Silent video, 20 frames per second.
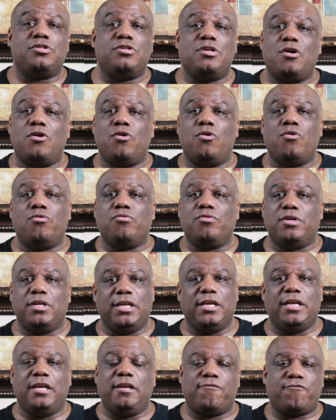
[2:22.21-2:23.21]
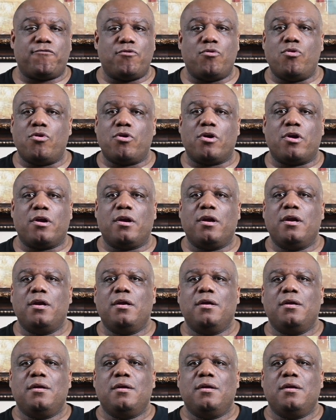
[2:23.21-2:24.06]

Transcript: no need for